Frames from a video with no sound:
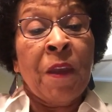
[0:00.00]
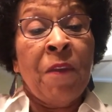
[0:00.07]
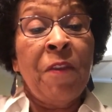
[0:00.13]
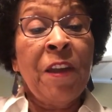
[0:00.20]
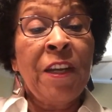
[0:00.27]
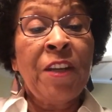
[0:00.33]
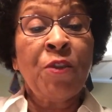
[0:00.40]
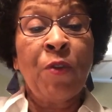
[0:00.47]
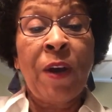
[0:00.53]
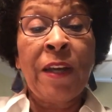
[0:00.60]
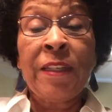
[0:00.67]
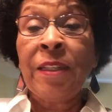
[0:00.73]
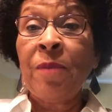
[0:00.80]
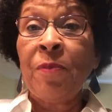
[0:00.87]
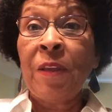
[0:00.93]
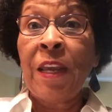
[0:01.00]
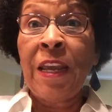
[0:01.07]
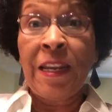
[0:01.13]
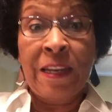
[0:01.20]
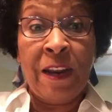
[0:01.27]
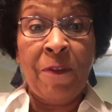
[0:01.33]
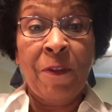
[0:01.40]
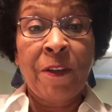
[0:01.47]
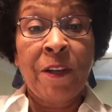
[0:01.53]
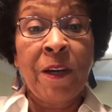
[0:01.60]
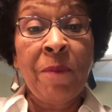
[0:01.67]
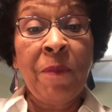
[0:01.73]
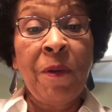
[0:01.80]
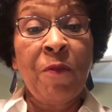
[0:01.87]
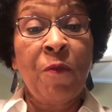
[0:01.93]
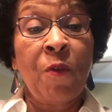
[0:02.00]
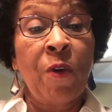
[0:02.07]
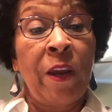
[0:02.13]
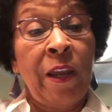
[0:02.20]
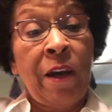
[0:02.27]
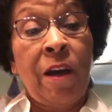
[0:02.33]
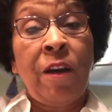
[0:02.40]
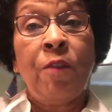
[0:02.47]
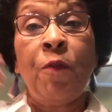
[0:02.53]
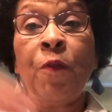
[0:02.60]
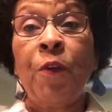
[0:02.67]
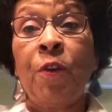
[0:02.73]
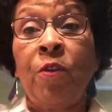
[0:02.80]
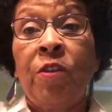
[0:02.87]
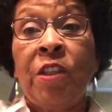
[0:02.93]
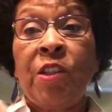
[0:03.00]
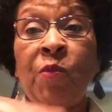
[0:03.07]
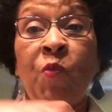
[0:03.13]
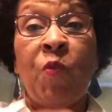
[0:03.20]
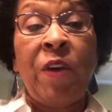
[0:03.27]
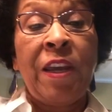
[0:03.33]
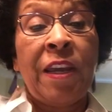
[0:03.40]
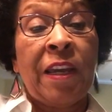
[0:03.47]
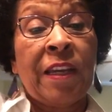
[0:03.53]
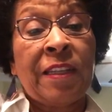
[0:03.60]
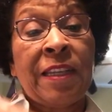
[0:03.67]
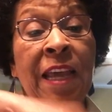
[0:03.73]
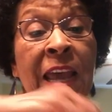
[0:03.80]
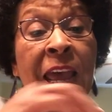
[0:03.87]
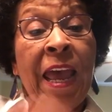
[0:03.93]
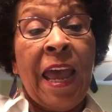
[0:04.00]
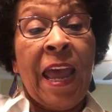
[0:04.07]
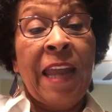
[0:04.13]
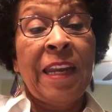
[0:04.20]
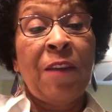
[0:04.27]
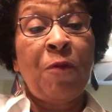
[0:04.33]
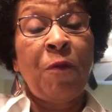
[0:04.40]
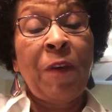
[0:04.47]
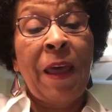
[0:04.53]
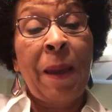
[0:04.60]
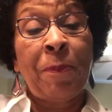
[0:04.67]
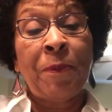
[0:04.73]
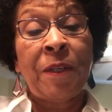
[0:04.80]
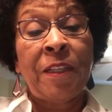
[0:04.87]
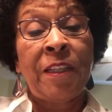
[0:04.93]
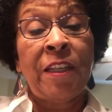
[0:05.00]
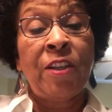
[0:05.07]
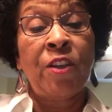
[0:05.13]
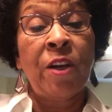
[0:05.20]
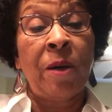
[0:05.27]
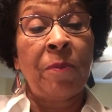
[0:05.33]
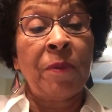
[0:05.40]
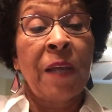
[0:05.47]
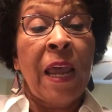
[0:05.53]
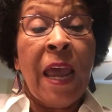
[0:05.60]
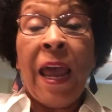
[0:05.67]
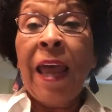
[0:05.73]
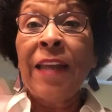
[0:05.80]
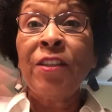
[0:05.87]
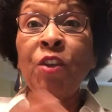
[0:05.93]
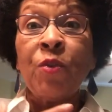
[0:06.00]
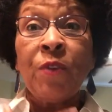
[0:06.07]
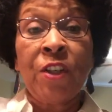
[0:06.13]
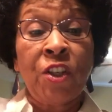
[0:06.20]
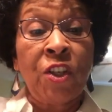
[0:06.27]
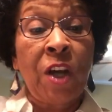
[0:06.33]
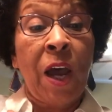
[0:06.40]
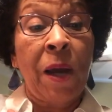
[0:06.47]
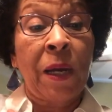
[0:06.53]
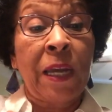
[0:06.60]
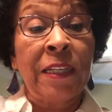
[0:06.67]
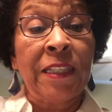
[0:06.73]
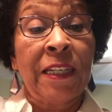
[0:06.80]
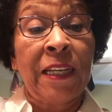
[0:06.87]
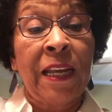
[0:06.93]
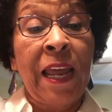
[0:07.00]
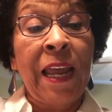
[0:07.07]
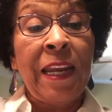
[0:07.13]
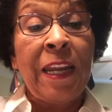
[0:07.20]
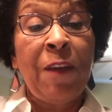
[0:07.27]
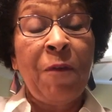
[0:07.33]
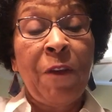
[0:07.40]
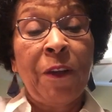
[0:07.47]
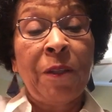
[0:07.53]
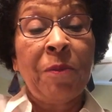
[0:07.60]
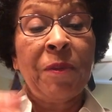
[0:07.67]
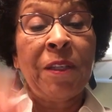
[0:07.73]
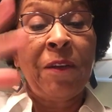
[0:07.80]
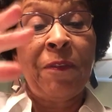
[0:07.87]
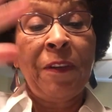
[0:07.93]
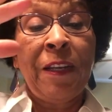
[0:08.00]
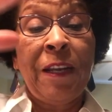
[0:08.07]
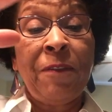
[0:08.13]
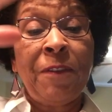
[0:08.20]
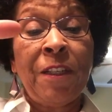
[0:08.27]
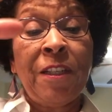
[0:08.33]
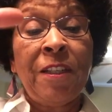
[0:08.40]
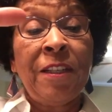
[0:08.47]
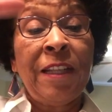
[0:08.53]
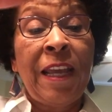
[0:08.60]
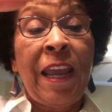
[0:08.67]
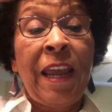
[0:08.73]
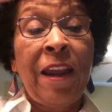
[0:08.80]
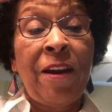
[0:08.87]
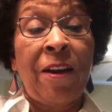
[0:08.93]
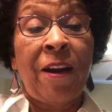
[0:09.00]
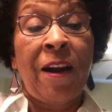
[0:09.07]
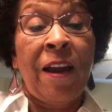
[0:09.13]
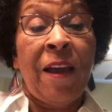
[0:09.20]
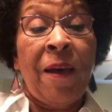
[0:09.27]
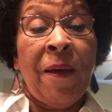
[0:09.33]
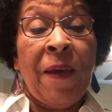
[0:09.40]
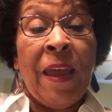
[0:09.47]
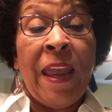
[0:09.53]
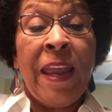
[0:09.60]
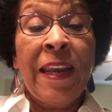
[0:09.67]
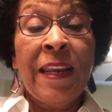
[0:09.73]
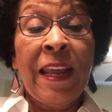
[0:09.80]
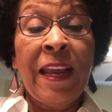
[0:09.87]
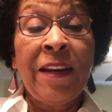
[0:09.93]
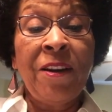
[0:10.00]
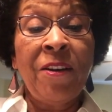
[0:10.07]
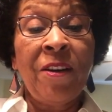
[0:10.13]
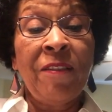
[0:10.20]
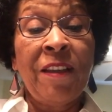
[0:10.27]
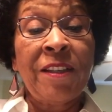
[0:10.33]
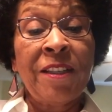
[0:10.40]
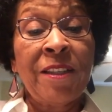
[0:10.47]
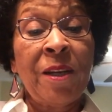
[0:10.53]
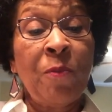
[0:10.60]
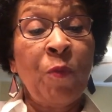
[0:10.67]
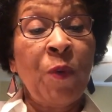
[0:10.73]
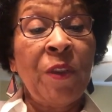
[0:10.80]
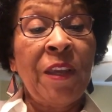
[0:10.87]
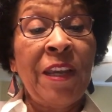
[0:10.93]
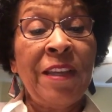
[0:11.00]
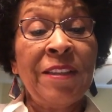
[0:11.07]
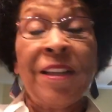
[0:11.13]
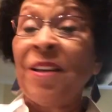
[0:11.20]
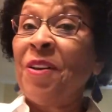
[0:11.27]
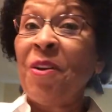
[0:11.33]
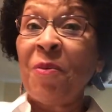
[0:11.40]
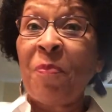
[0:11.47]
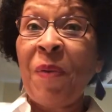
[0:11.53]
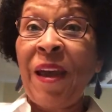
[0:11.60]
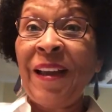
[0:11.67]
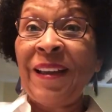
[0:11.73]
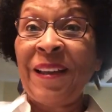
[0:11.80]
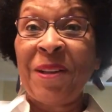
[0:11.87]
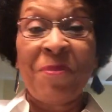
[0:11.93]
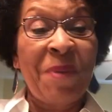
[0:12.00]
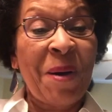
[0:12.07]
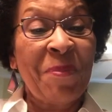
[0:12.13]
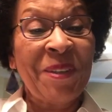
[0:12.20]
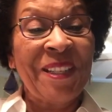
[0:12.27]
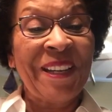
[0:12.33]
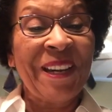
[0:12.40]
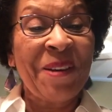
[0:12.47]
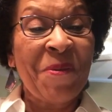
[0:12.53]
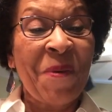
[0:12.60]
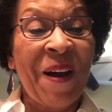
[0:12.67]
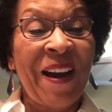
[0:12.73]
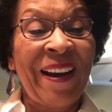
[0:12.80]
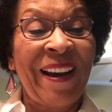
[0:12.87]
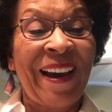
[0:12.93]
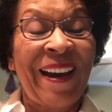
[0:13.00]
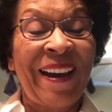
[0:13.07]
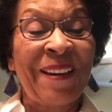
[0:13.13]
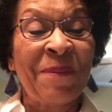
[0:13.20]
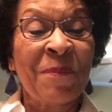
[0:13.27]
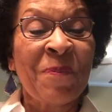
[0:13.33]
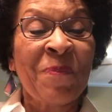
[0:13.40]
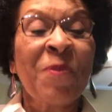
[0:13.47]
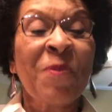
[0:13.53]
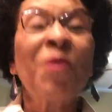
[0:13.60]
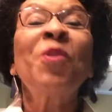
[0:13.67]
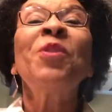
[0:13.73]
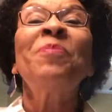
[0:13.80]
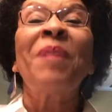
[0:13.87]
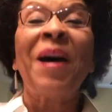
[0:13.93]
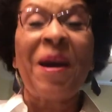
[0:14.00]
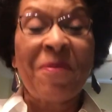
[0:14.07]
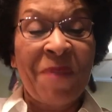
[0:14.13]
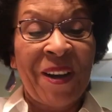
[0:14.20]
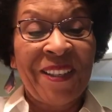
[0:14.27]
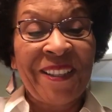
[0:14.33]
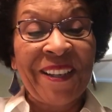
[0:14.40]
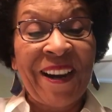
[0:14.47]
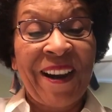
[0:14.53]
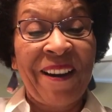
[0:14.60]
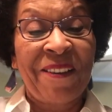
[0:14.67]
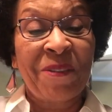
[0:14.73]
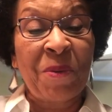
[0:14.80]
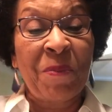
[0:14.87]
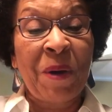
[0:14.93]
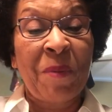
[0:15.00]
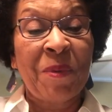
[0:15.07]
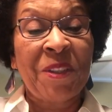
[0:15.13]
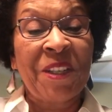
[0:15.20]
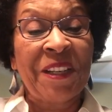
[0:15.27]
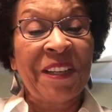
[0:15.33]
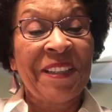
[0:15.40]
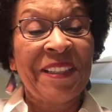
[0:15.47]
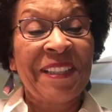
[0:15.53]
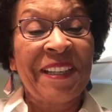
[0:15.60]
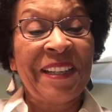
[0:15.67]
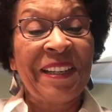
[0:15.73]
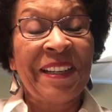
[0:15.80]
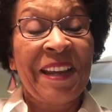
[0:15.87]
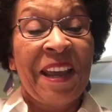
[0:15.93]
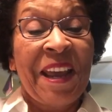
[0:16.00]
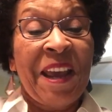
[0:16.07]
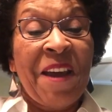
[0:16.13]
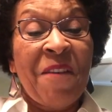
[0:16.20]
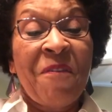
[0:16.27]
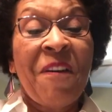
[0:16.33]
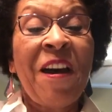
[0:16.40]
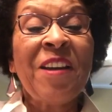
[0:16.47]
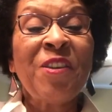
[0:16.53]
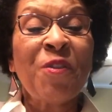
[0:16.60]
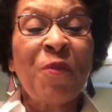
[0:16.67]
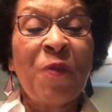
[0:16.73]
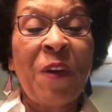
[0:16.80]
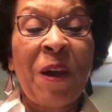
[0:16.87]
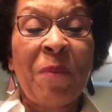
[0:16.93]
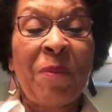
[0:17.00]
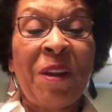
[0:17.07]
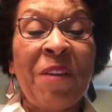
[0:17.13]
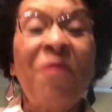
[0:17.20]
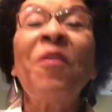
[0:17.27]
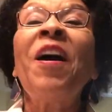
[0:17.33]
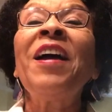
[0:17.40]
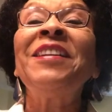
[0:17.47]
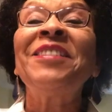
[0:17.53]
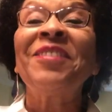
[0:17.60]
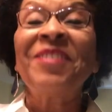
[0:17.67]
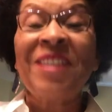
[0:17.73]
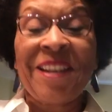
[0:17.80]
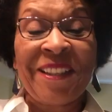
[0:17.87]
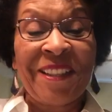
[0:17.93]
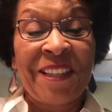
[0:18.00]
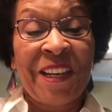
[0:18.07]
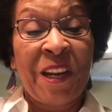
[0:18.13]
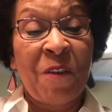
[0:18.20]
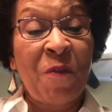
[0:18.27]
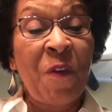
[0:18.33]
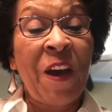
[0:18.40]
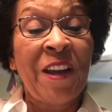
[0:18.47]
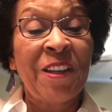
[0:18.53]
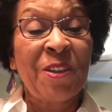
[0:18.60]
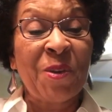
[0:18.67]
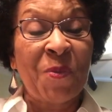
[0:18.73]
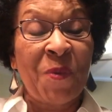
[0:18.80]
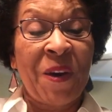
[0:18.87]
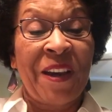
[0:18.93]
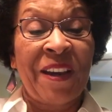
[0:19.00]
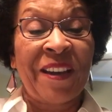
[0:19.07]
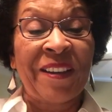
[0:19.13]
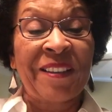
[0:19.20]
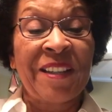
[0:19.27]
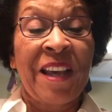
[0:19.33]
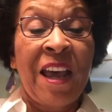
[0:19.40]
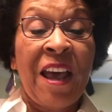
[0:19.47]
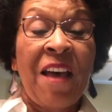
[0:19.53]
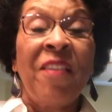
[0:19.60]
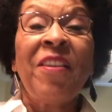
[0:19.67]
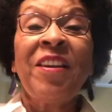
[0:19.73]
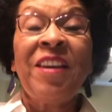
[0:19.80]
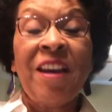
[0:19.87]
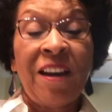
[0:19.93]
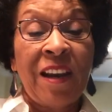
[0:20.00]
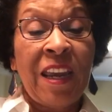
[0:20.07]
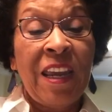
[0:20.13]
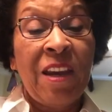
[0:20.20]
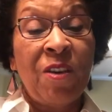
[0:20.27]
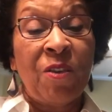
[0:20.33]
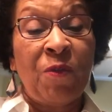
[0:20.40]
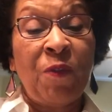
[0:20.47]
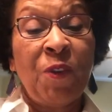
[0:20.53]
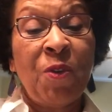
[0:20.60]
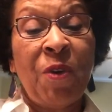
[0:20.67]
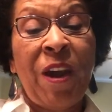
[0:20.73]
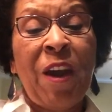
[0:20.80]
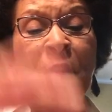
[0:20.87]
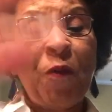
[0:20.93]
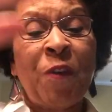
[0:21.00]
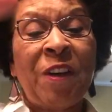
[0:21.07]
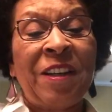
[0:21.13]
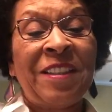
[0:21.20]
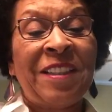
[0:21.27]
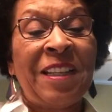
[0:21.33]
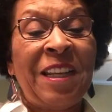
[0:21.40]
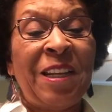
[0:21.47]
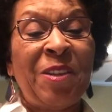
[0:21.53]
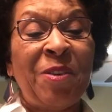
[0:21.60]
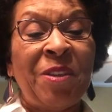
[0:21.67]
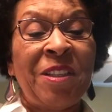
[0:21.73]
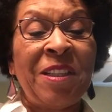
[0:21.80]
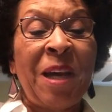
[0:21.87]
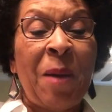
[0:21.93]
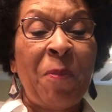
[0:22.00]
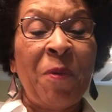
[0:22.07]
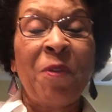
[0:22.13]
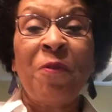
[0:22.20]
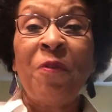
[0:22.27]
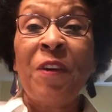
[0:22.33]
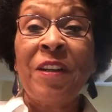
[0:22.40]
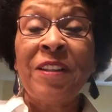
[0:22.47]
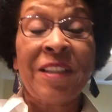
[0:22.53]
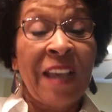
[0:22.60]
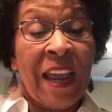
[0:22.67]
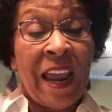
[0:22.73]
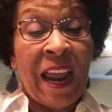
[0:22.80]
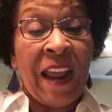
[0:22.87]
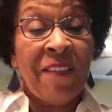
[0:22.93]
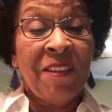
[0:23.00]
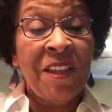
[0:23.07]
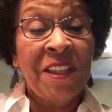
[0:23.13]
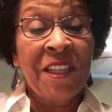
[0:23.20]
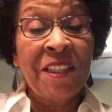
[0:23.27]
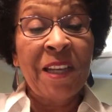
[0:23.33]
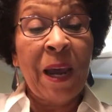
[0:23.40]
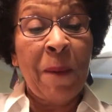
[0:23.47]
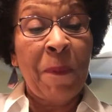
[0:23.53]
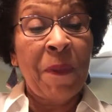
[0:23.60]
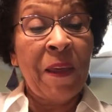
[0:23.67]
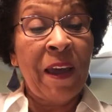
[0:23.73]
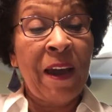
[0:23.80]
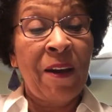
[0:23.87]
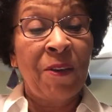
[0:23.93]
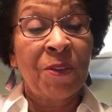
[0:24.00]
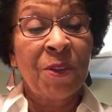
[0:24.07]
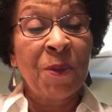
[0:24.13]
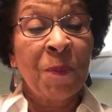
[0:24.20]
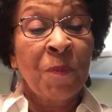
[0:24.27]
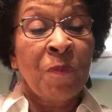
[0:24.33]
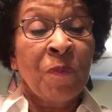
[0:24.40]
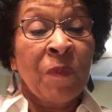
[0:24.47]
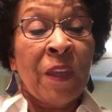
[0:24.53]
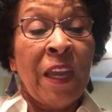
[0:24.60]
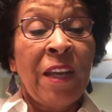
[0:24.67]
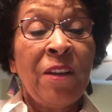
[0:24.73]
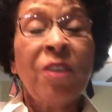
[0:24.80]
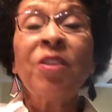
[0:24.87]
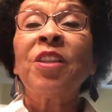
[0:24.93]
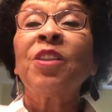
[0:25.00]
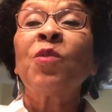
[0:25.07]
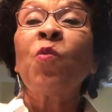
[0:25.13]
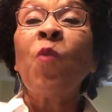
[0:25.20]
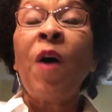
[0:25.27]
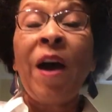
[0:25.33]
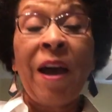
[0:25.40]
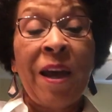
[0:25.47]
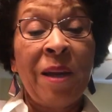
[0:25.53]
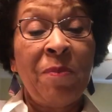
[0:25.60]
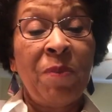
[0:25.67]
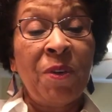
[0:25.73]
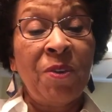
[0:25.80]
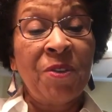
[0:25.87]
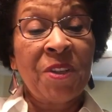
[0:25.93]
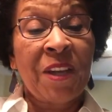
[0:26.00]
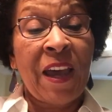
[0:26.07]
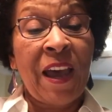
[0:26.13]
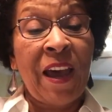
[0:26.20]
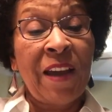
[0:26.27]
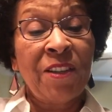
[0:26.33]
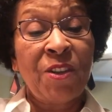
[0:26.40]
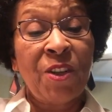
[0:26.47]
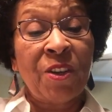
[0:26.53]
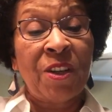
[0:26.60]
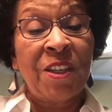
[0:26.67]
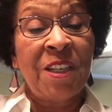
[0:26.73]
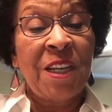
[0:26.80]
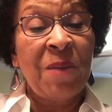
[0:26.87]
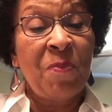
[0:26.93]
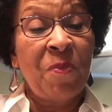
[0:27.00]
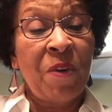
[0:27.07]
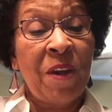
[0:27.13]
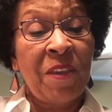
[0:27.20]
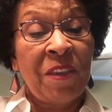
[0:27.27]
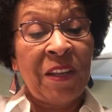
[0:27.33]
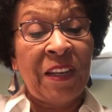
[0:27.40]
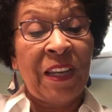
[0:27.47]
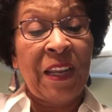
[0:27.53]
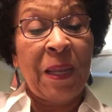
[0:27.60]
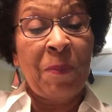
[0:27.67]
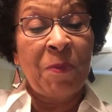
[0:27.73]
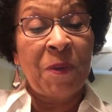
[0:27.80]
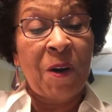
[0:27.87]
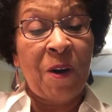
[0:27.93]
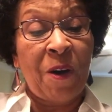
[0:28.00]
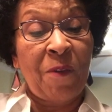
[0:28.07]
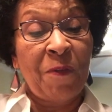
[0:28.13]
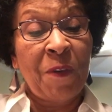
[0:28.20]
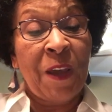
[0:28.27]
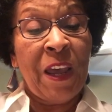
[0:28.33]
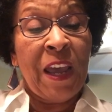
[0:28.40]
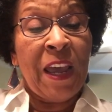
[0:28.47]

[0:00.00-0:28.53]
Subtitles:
Then he tried something he'd never done before. He unfurled his wings, and he flapped as he jumped. And to his shock and delight, he felt himself lift into the air. He landed on that stump with ease and looked back at the mama chicken wide-eyed. "Goodbye, my child," the mama chicken said. "Find your family, find your destiny, find your wings." The young eagle flew effortlessly to the top of the fence and then the top of the house. He looked at the wide blue sky, took a deep breath, and leaped off.